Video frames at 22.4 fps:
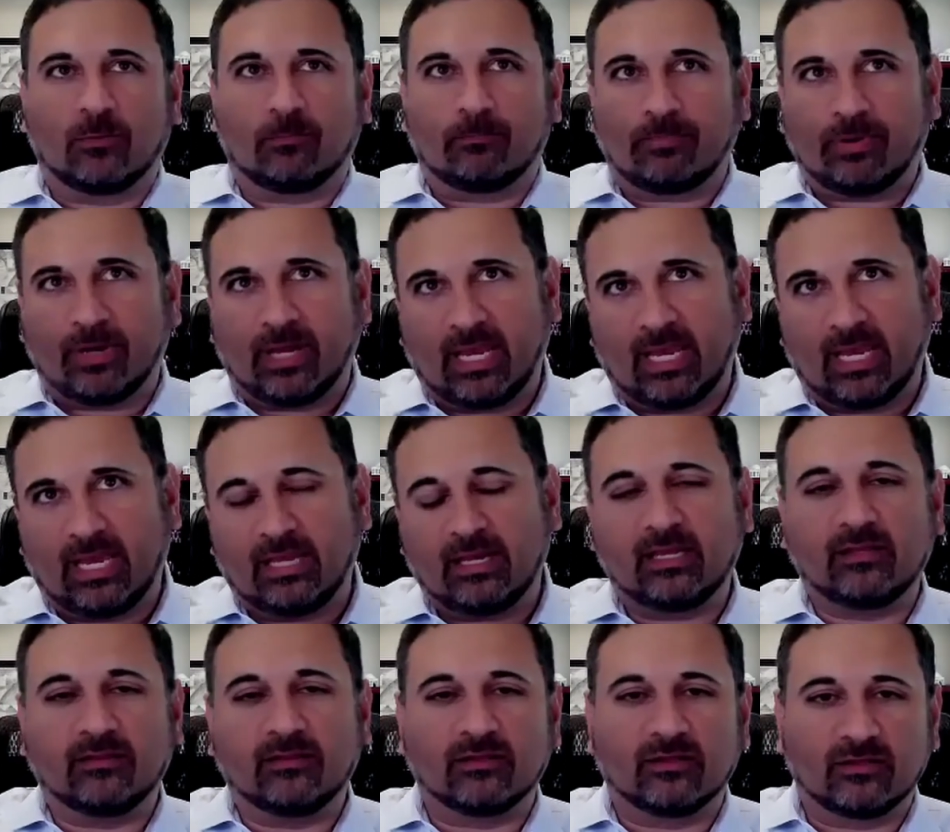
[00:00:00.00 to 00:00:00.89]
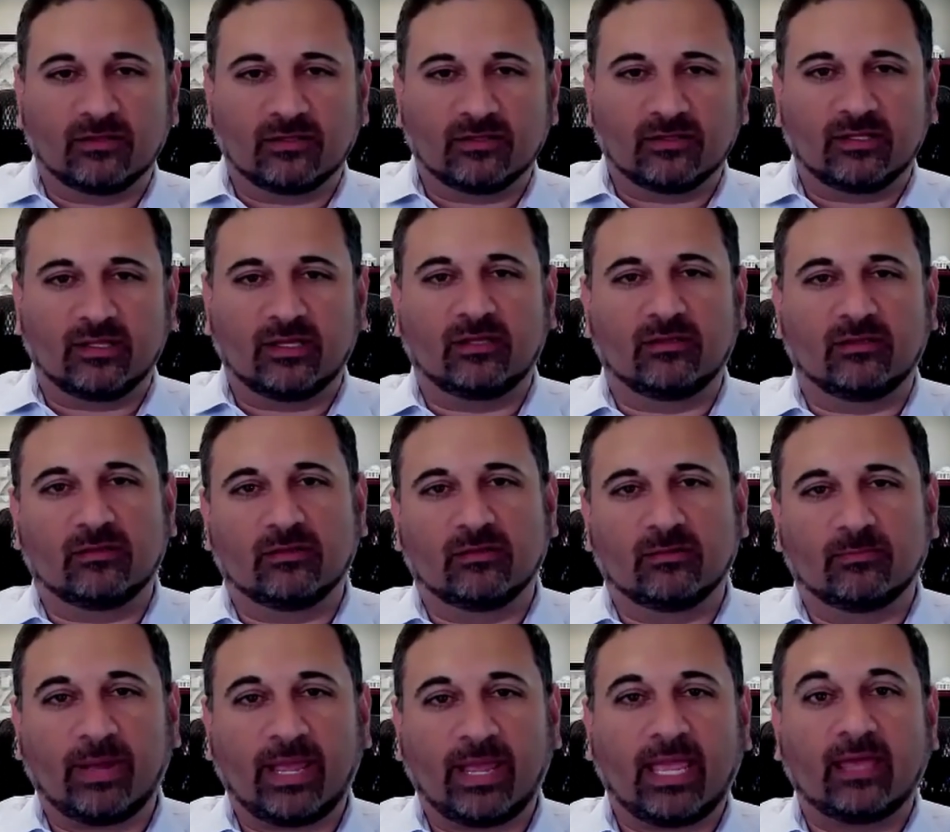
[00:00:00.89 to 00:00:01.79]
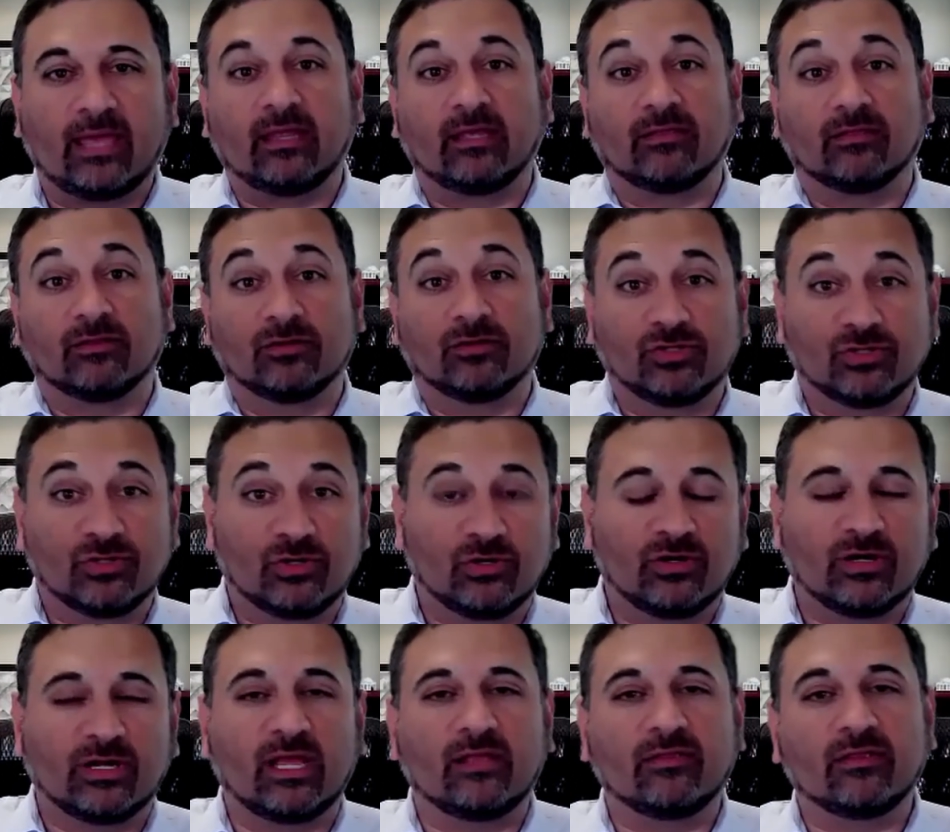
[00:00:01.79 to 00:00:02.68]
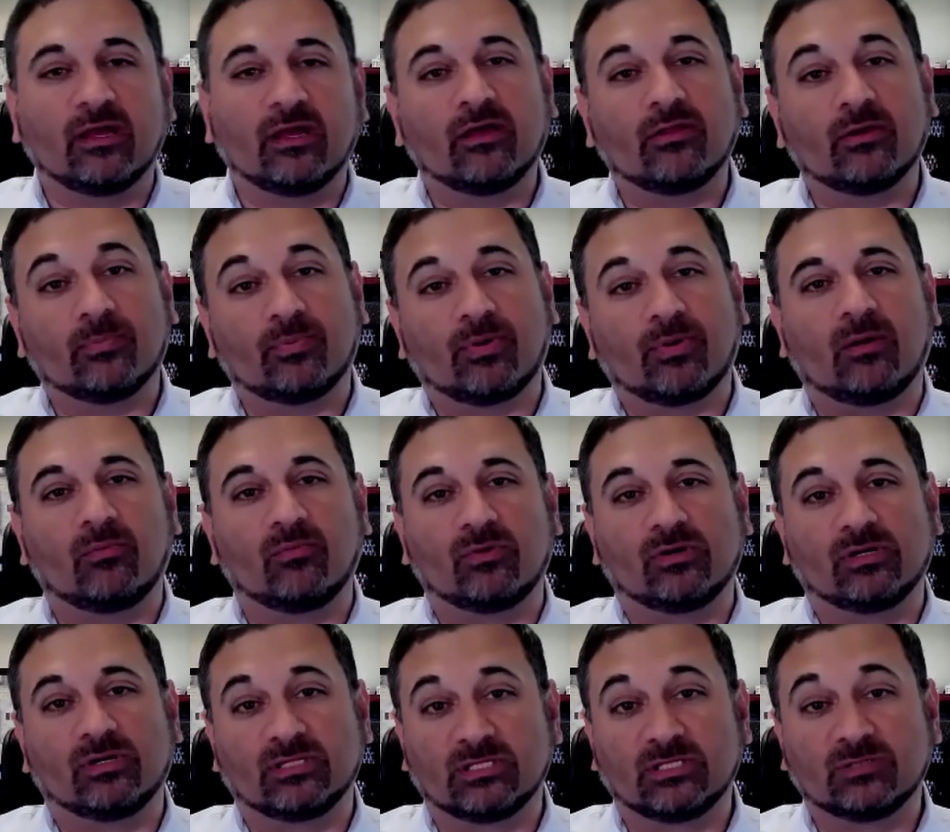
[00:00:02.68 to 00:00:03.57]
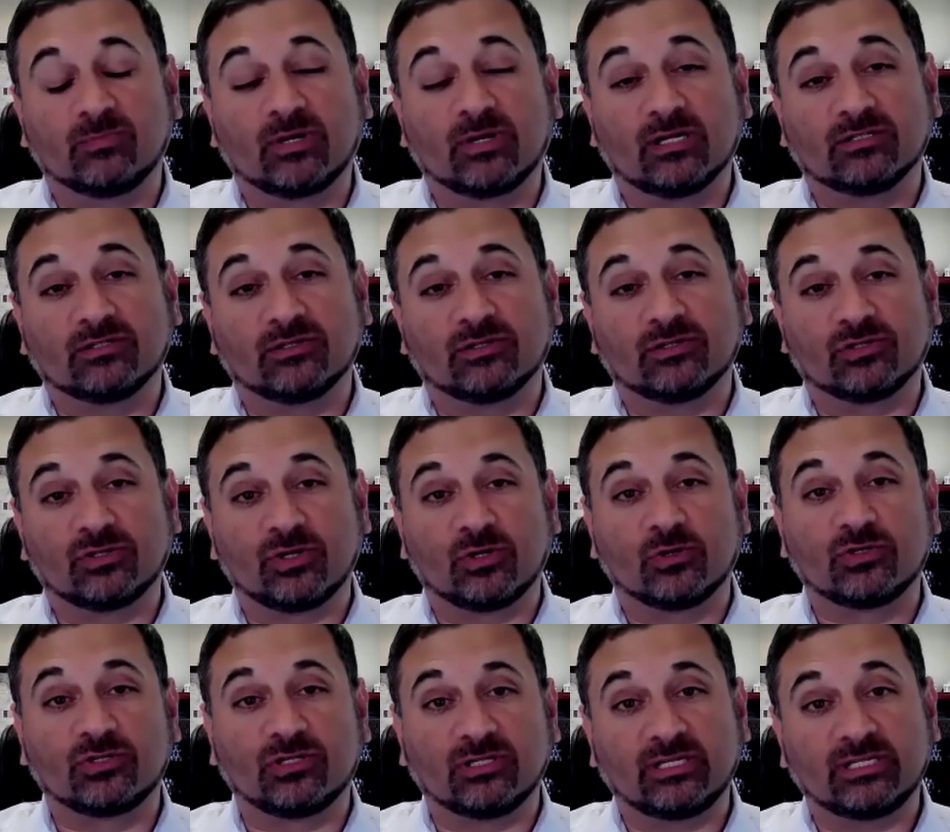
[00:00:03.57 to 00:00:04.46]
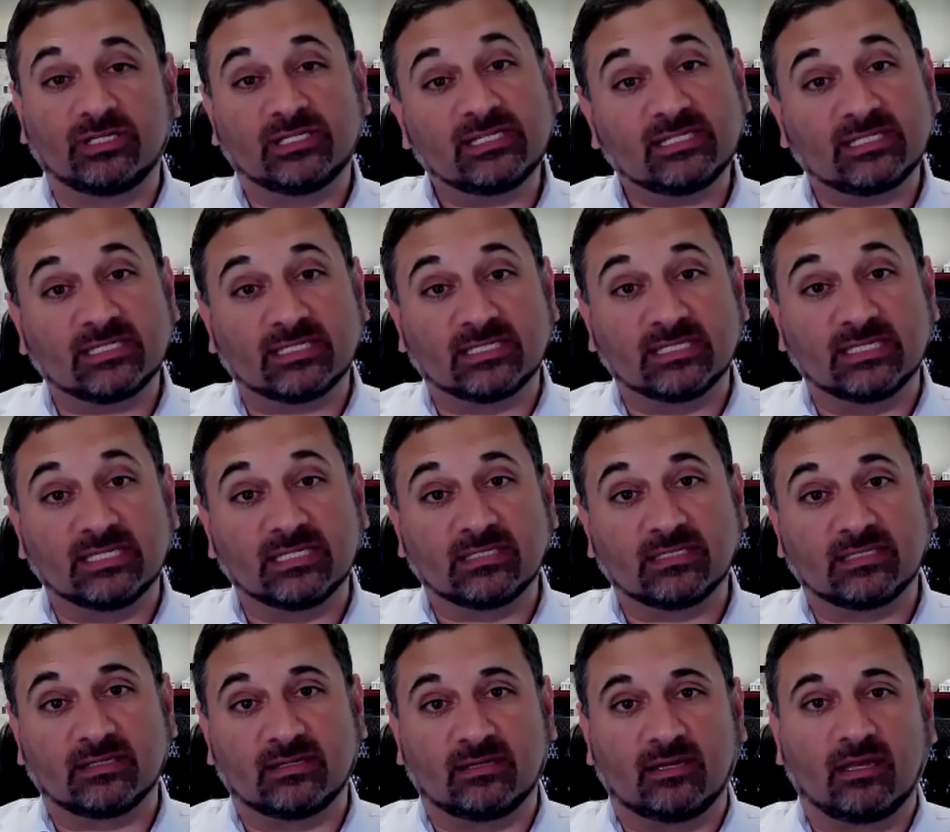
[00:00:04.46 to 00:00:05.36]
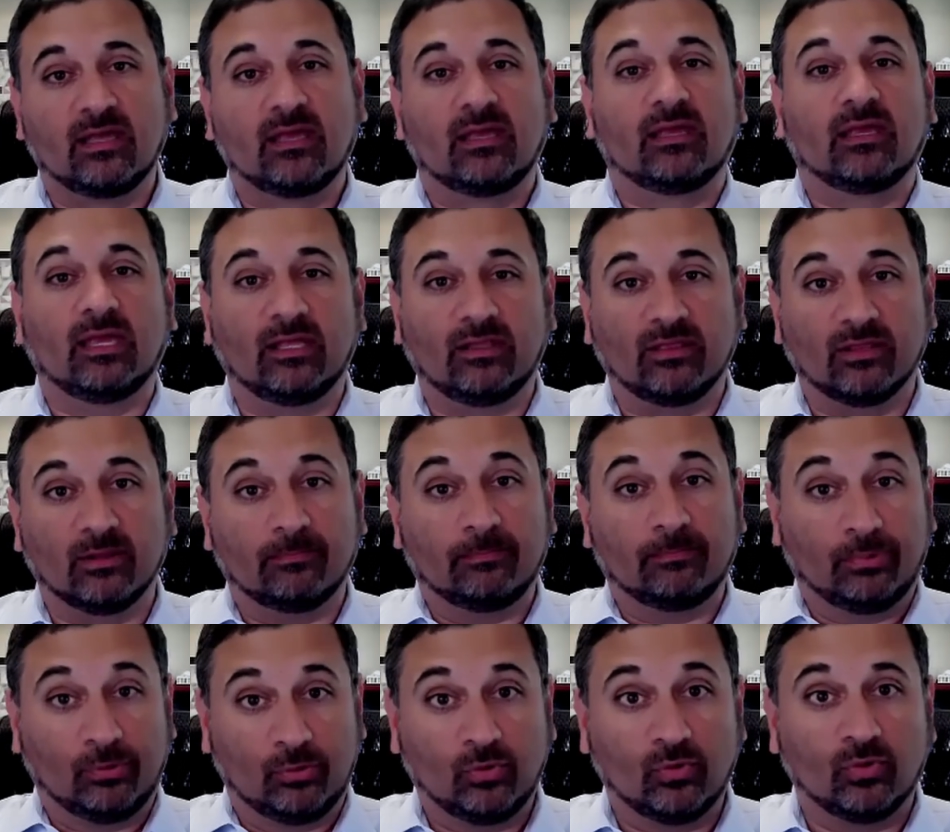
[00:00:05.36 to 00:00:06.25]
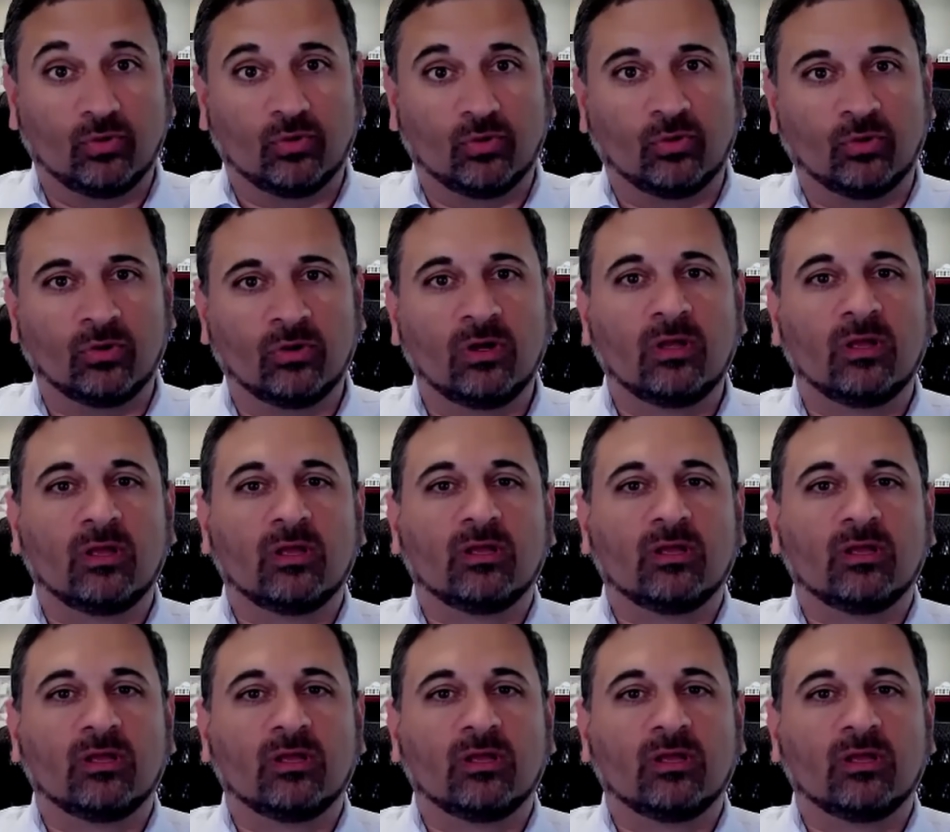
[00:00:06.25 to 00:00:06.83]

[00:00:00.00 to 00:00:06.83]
panning the jury, and the other problem is because they're socially distanced in the pool,